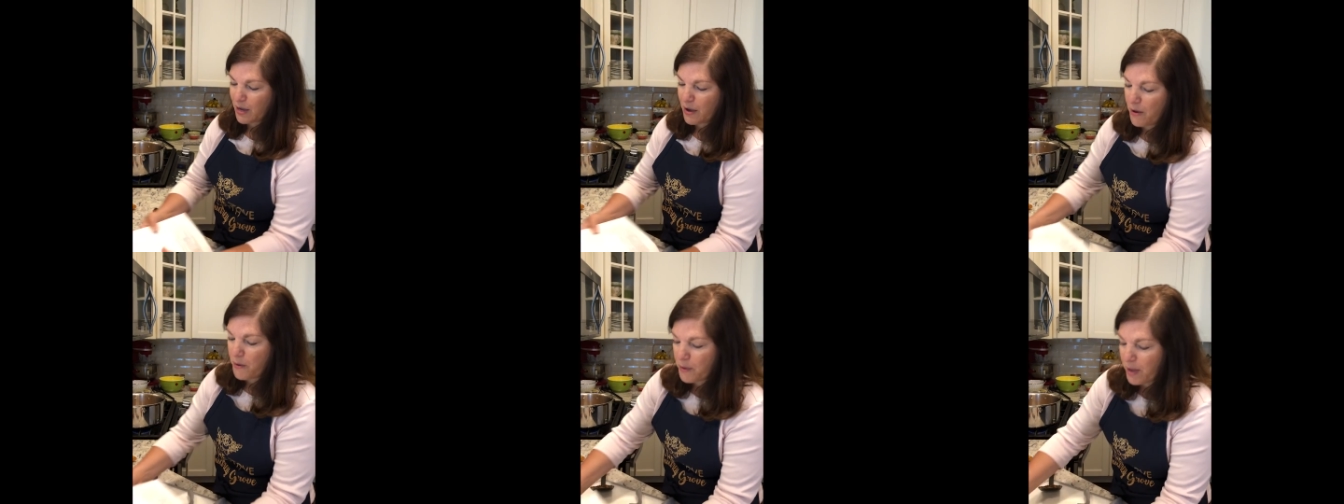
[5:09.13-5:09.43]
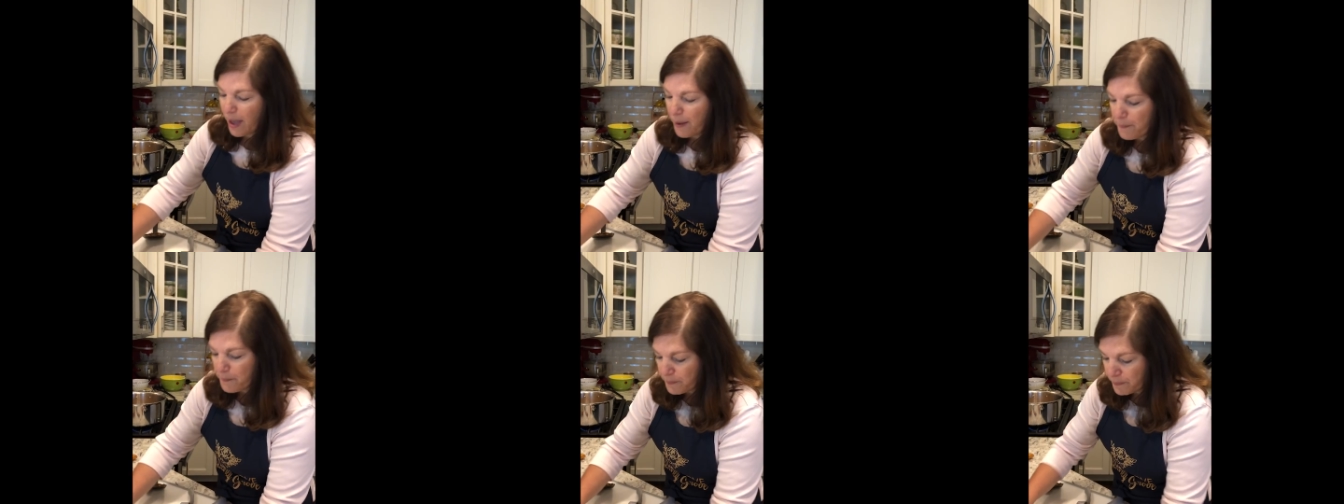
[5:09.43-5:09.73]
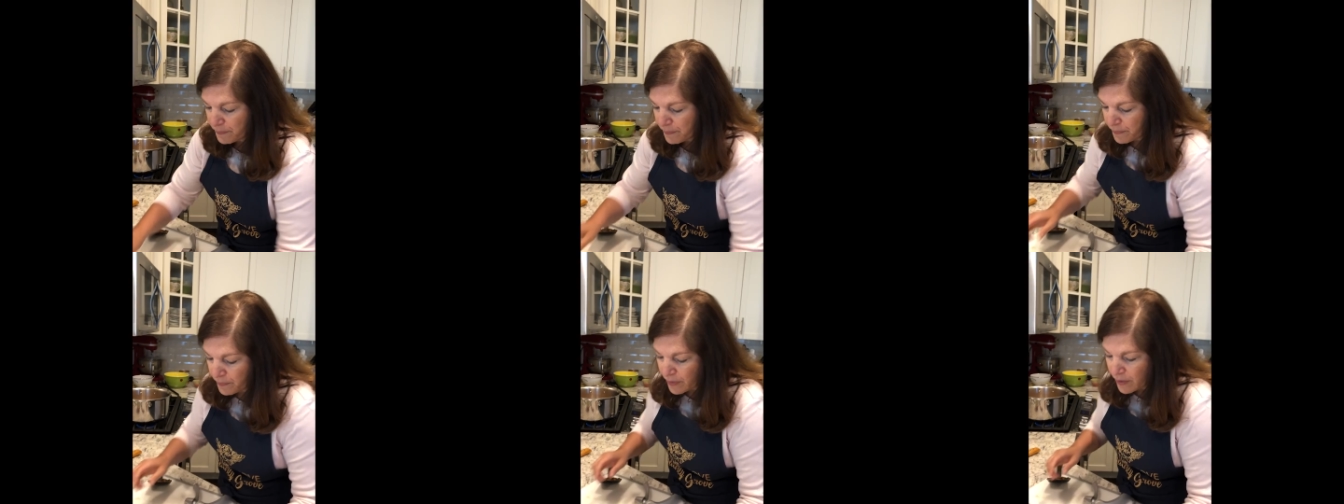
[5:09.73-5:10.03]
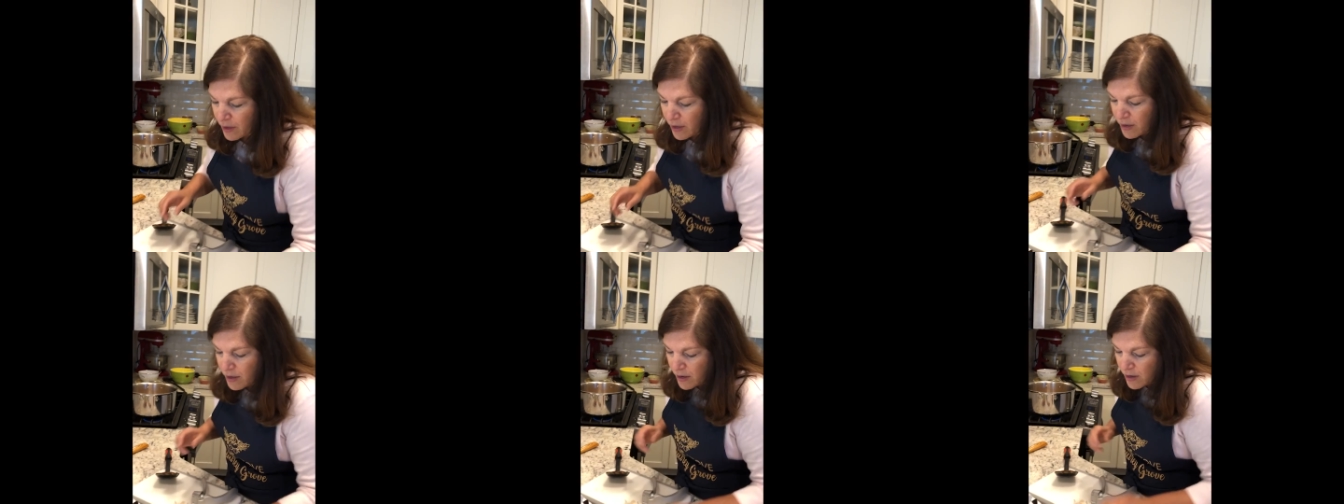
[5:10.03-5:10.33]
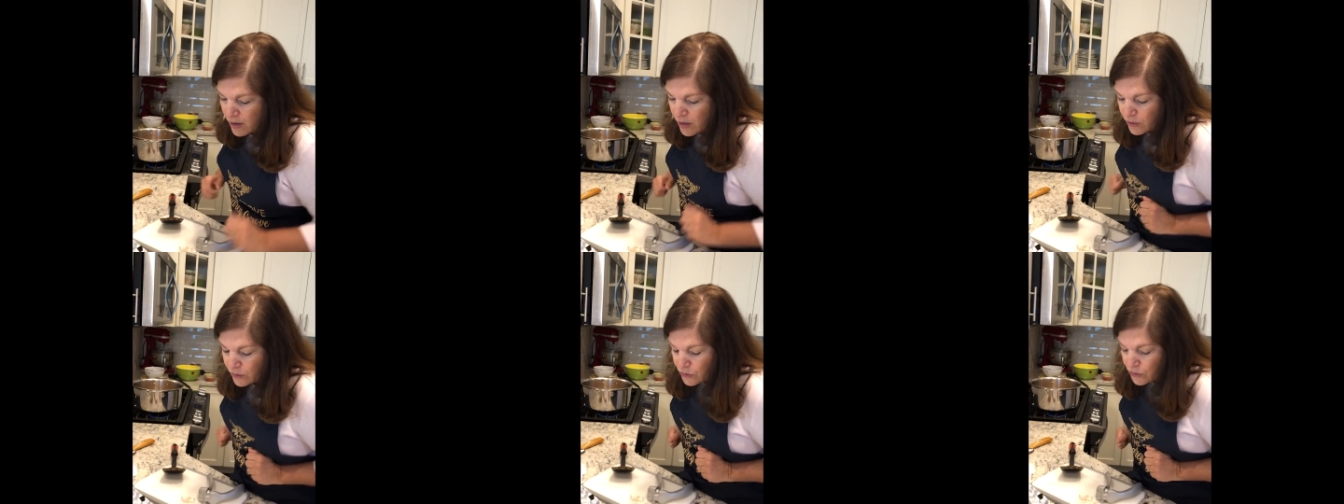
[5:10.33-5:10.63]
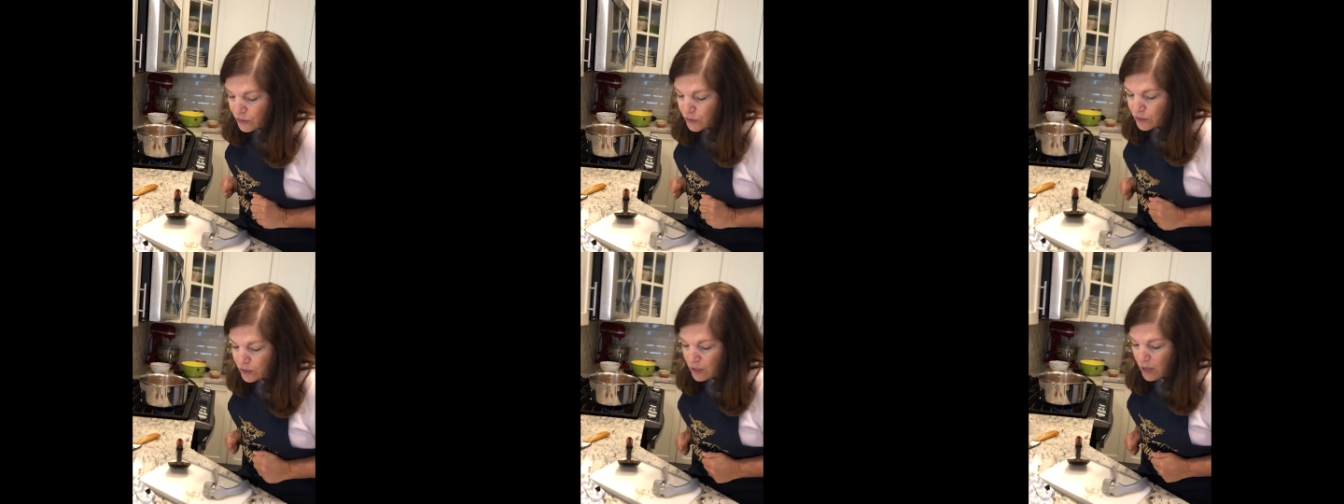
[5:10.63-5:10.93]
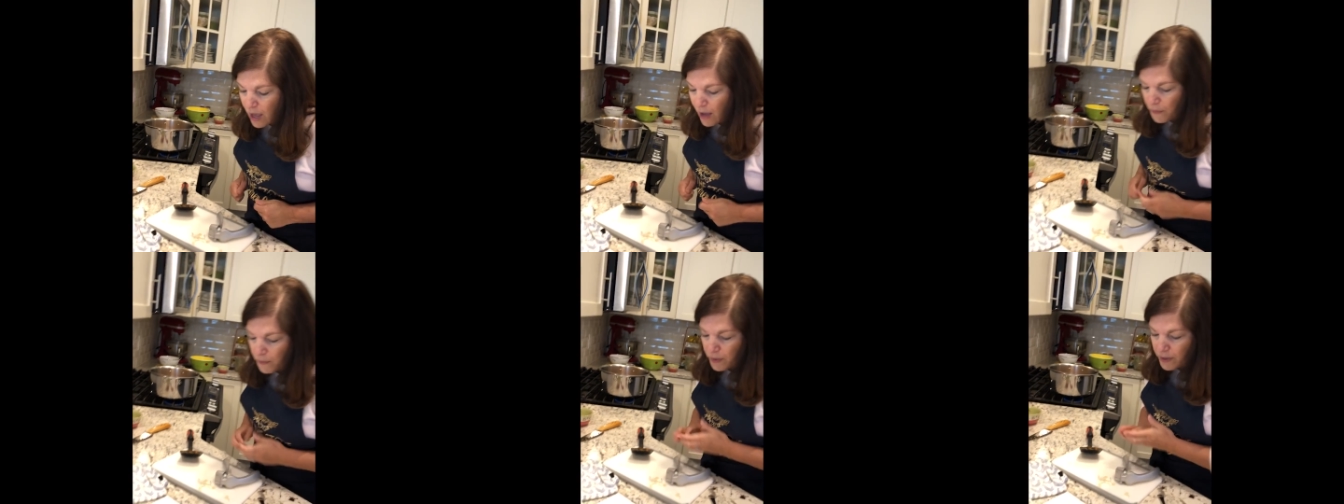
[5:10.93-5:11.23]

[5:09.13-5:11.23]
Okay, so